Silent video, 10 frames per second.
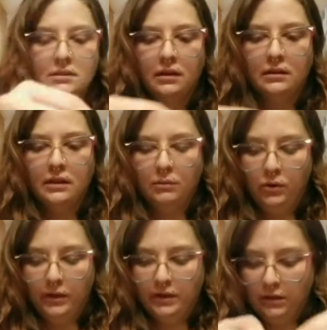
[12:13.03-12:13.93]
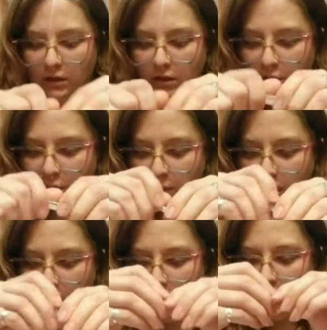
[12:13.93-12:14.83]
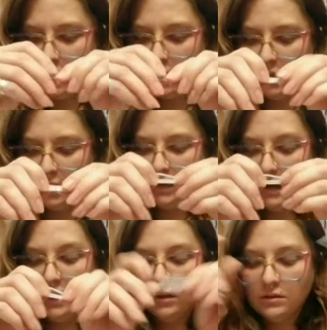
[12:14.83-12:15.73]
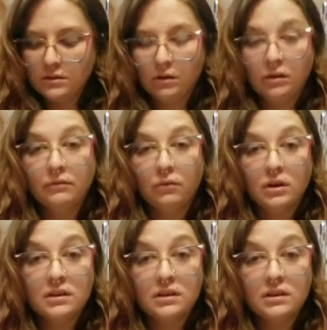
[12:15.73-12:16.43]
here that I'm going to include, and nails are good for